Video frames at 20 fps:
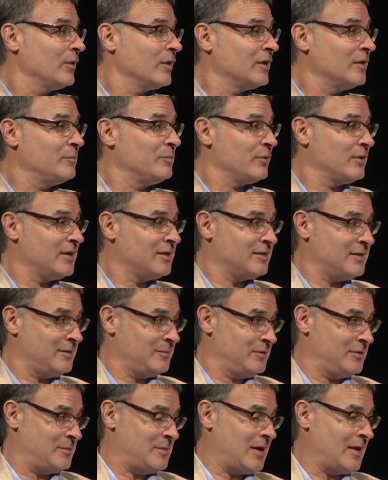We're going to bring
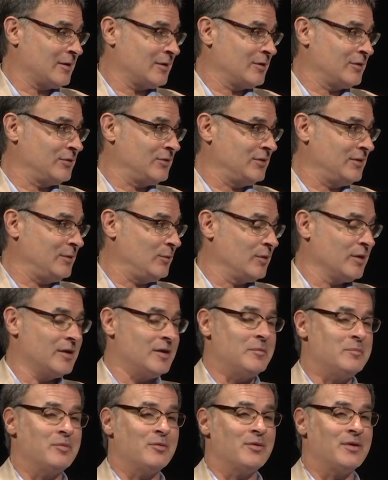them democracy. We're going
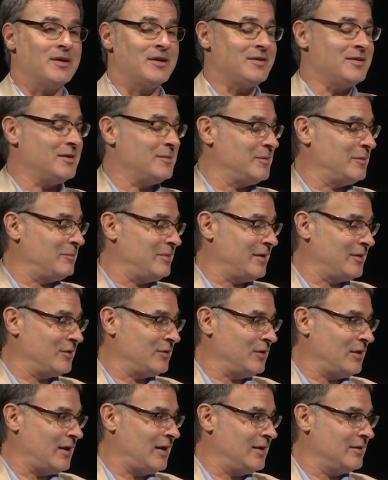to bring them a better
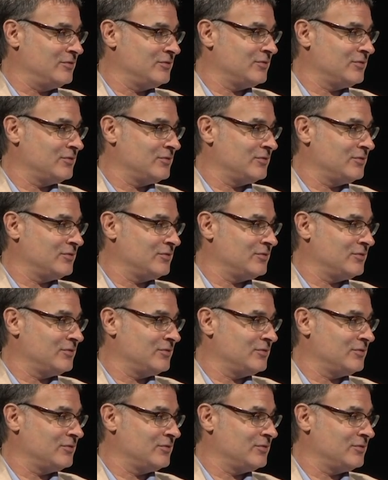life.